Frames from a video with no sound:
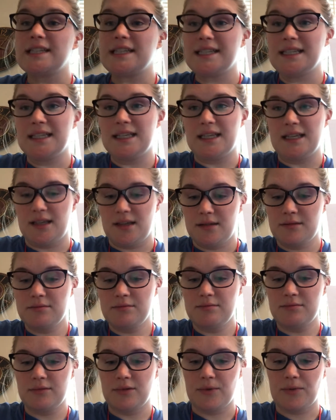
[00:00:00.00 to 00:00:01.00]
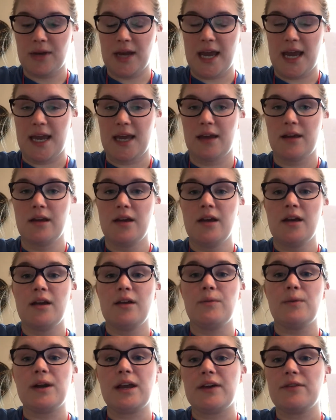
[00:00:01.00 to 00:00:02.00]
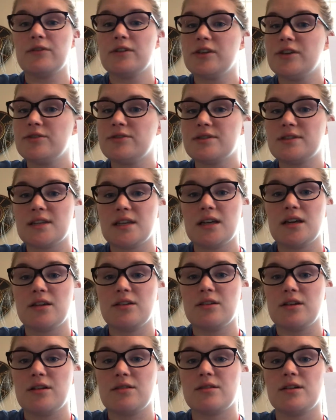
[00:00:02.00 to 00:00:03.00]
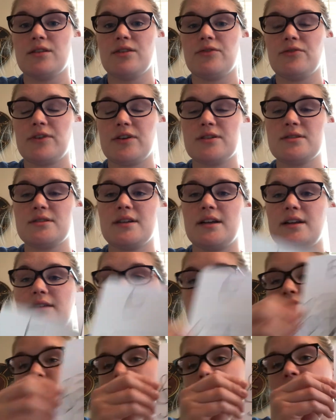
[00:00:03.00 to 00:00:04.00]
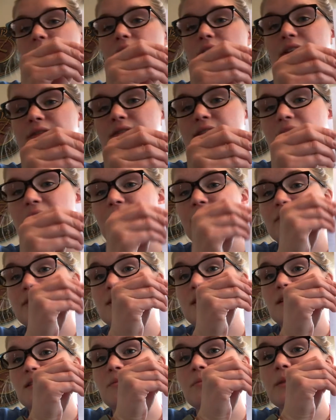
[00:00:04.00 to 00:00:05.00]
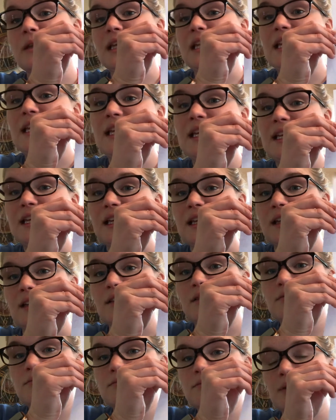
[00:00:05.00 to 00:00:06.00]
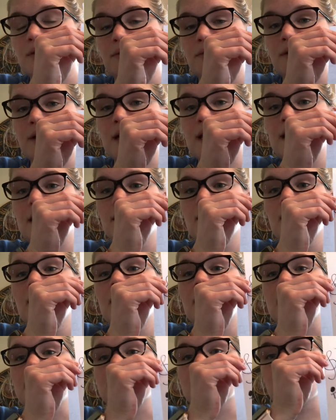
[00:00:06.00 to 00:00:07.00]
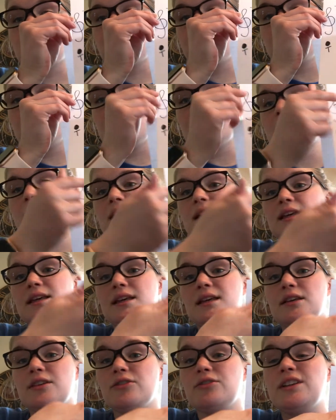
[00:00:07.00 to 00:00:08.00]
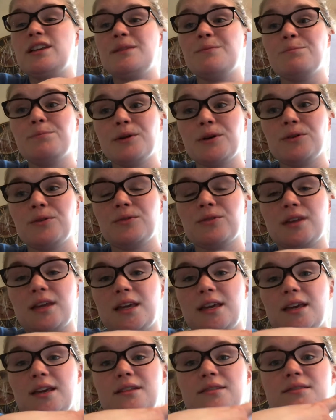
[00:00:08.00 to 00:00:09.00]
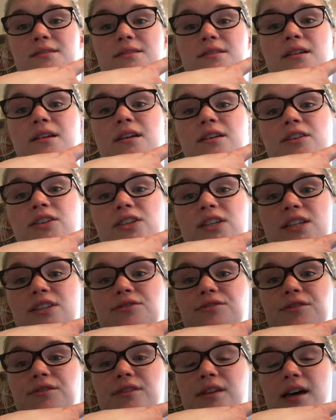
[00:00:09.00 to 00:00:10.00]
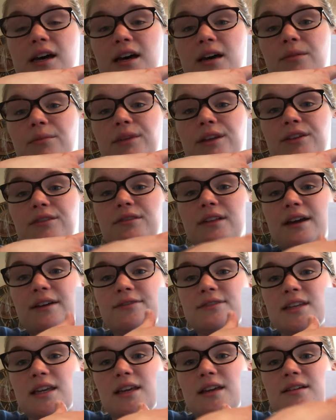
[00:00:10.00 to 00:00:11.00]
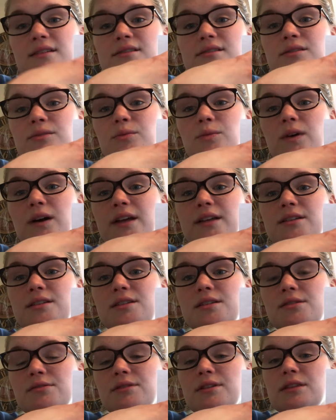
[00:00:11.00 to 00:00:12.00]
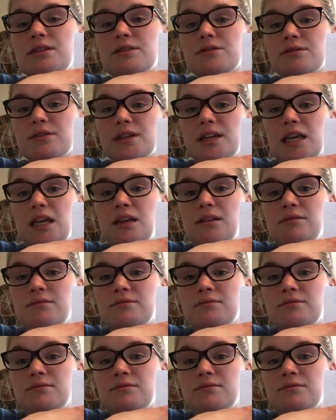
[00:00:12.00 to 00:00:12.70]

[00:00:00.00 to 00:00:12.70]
E, okay? Whenever you see a note on the first line of the treble clef staff, it's going to be E, all right? And to play E, you need both hands. You need your thumb in your left hand, 1, 2, and 3.